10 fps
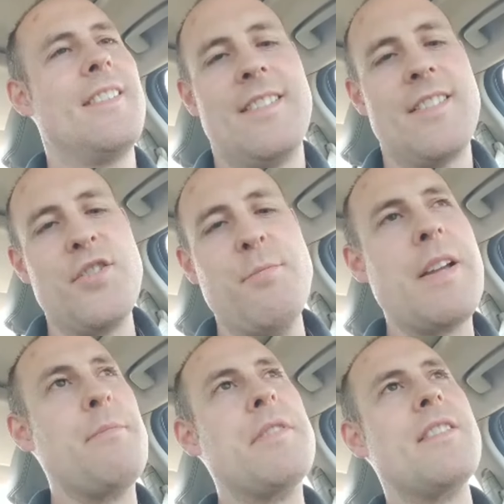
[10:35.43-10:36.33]
You may
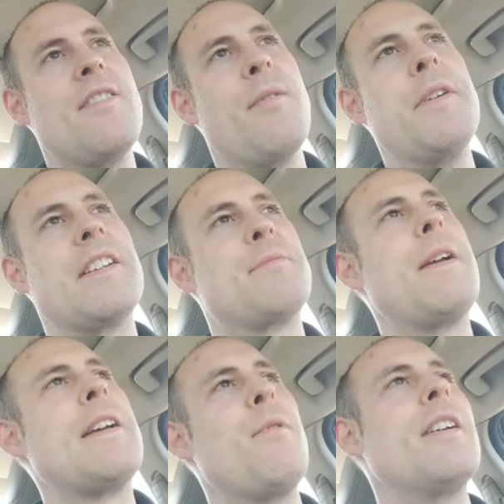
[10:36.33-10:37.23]
be the biggest
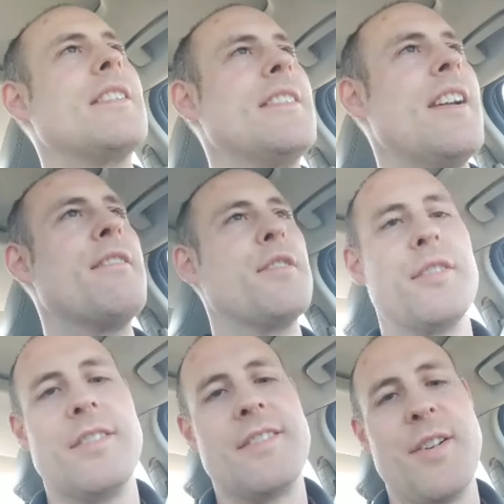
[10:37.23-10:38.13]
bandwagon ever,
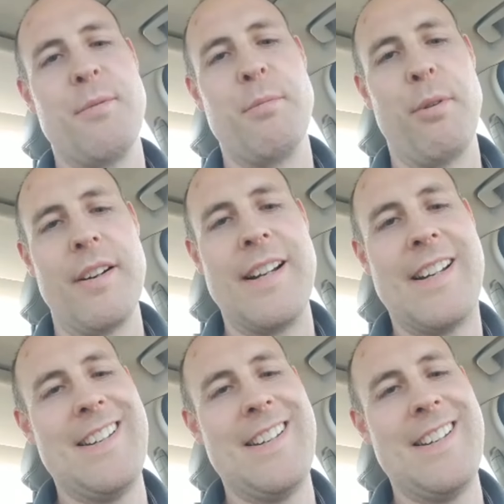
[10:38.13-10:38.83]
Double Break.